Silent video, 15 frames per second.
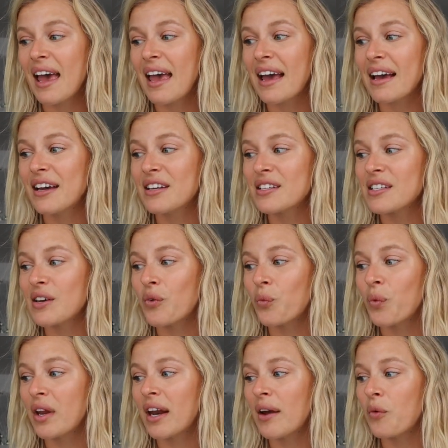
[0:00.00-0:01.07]
And
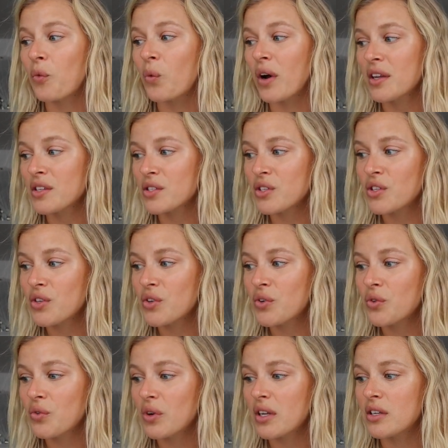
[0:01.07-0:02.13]
when I want
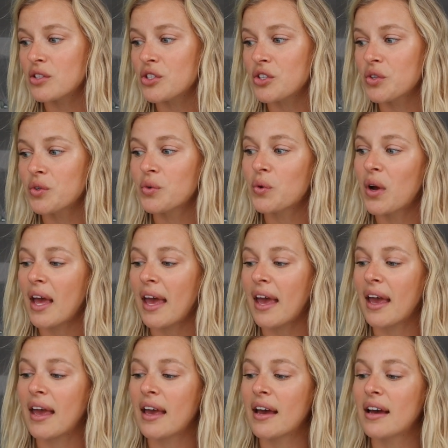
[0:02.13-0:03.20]
to do
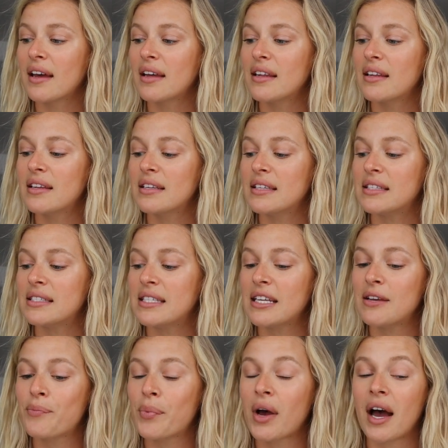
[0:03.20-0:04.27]
a
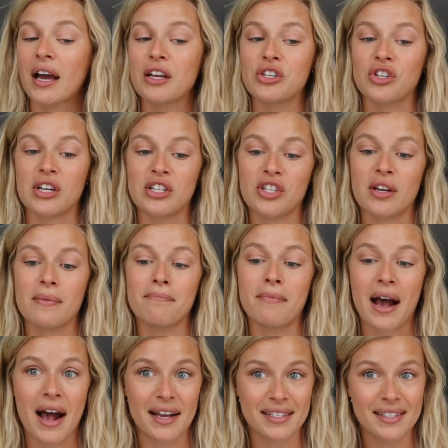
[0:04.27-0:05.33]
deep hydration
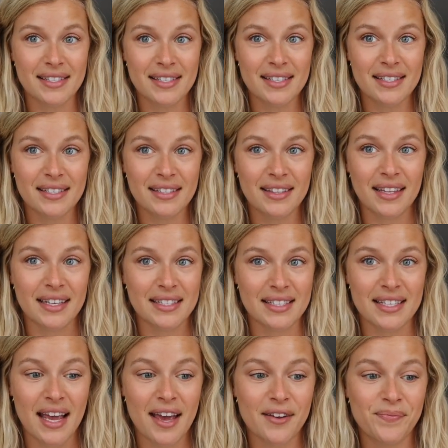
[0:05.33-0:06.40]
mask, let's
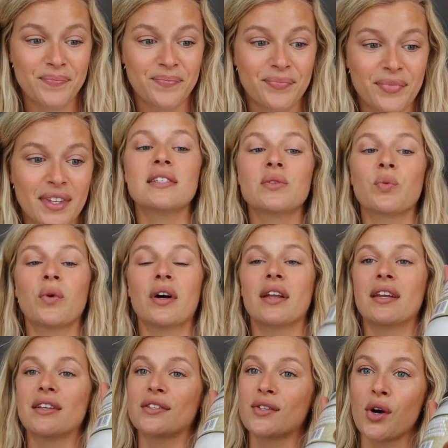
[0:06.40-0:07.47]
say. This
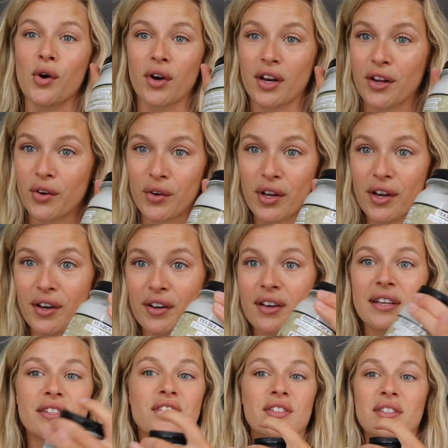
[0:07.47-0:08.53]
one is coconut oil.
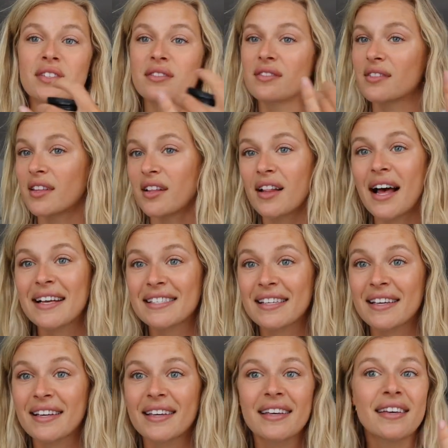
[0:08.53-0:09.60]
It's just the
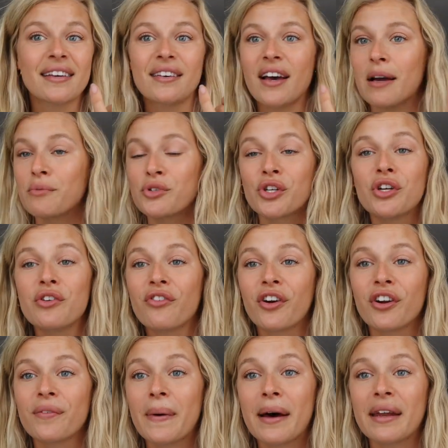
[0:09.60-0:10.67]
classic. I'm sure you've
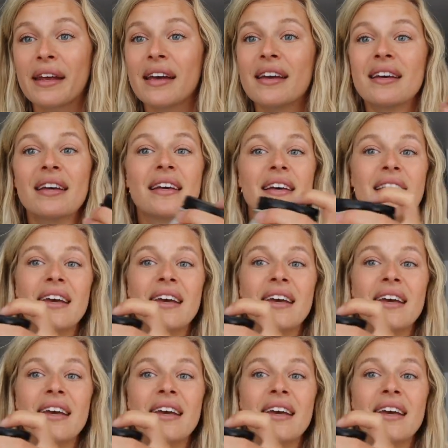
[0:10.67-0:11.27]
heard about it.